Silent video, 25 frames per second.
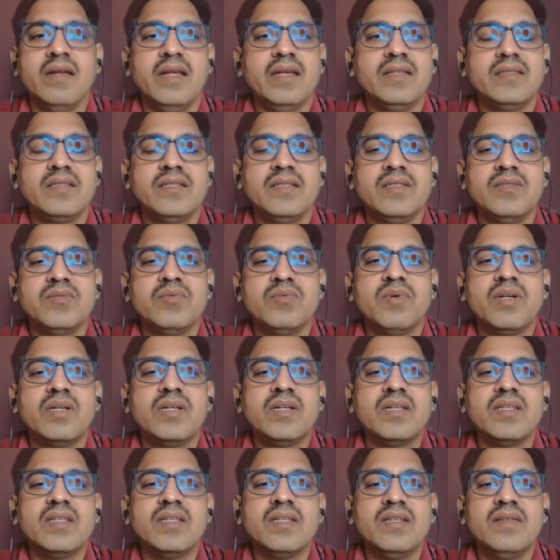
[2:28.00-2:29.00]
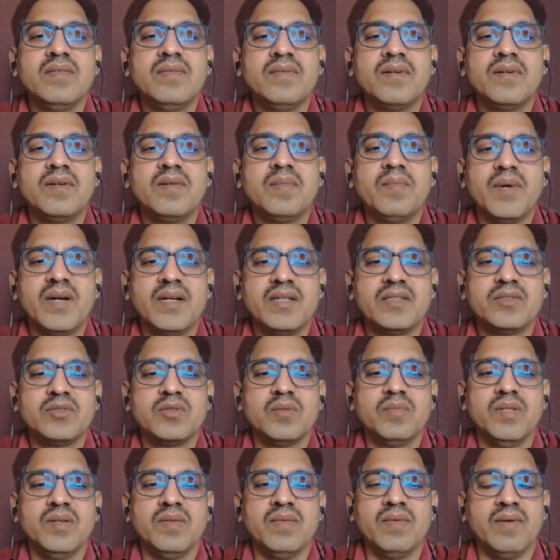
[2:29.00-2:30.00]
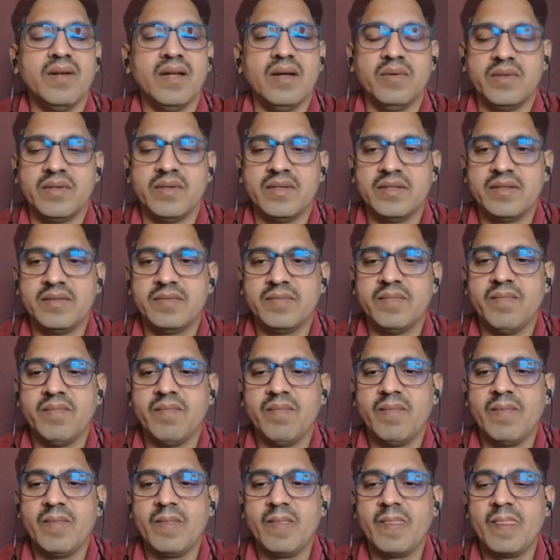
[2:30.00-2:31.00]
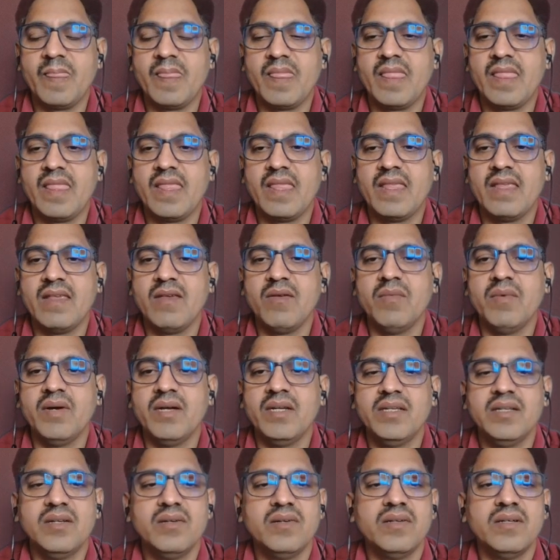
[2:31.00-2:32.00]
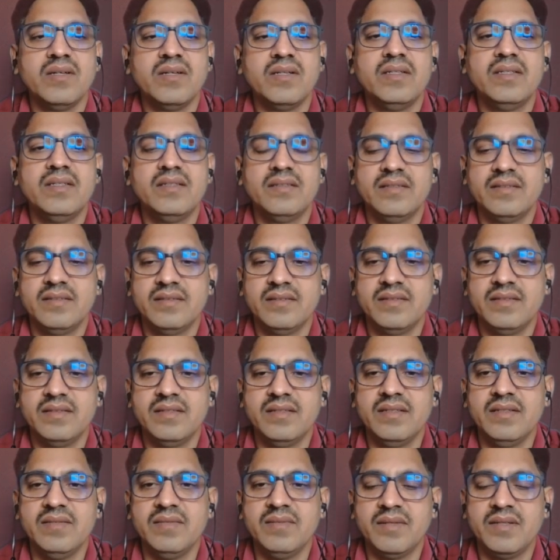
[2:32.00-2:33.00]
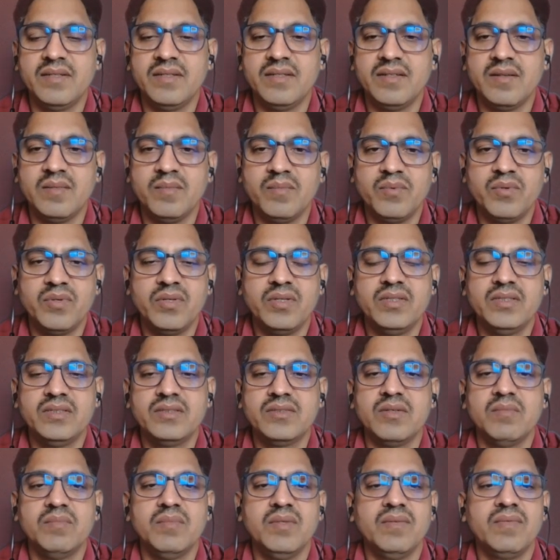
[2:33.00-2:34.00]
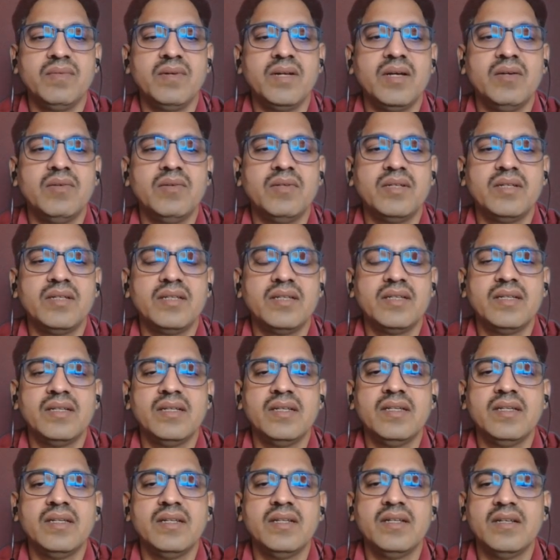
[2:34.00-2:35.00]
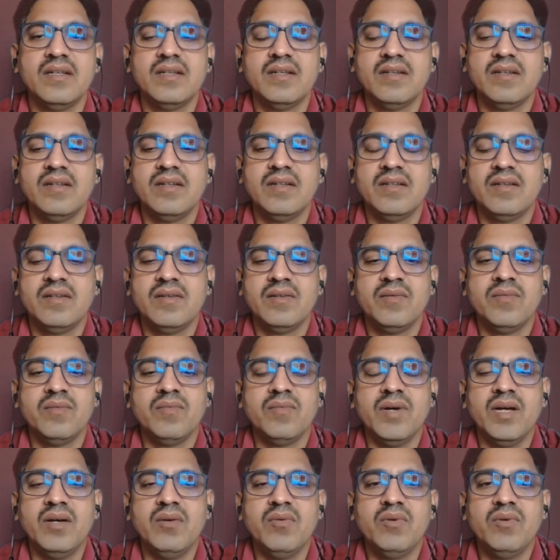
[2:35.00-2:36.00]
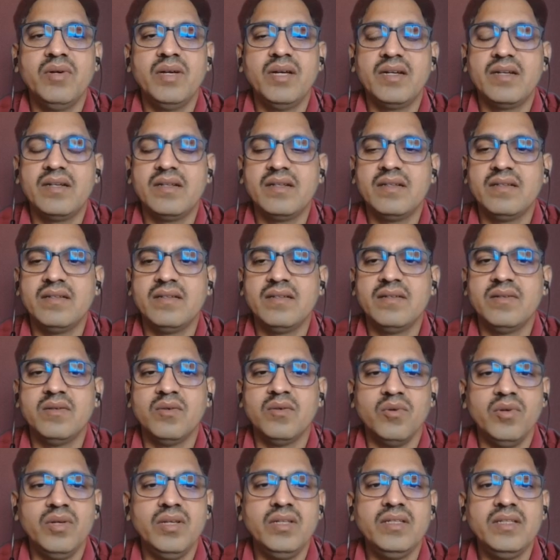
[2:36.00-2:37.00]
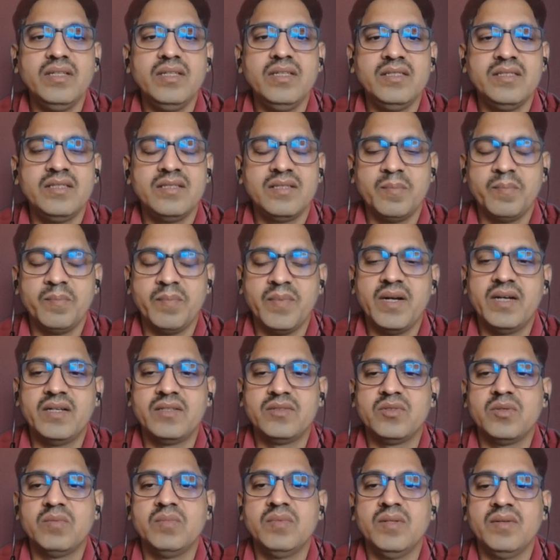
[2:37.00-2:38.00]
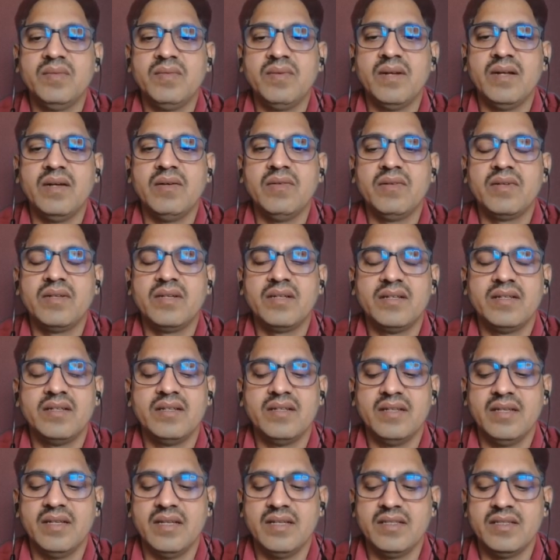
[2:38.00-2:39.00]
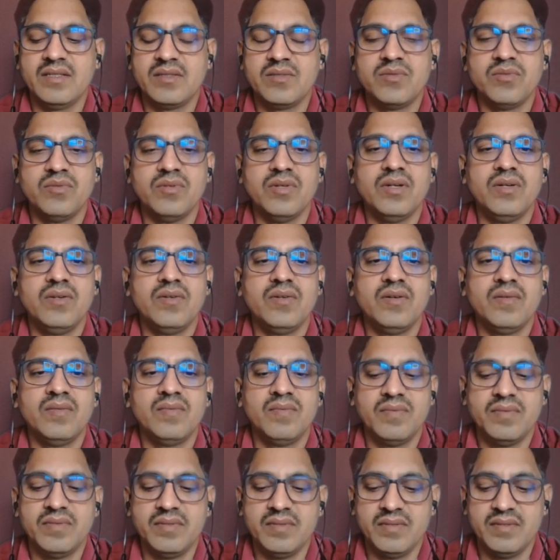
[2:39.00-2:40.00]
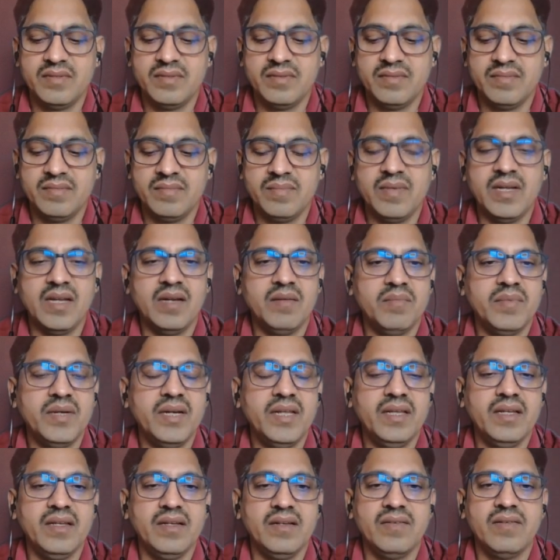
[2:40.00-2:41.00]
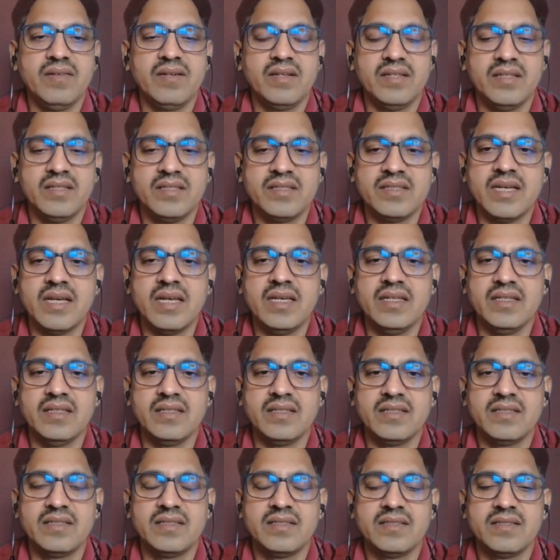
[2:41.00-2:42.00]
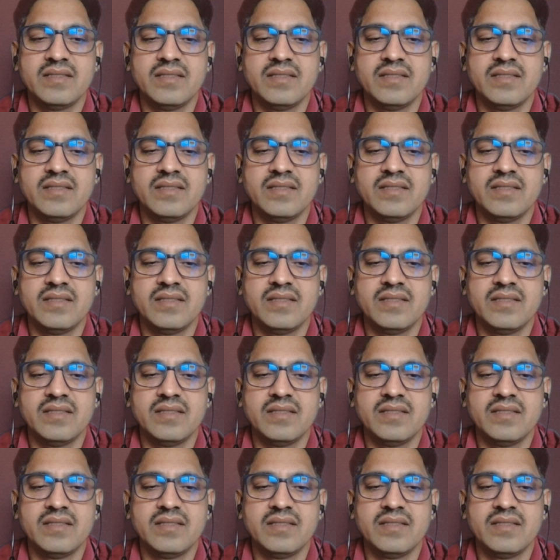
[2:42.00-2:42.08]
Next is what are the different parts of the flower. You might have heard the different components of the flower. Why we are knowing these parts of the flower as a student of plant breeding or the science,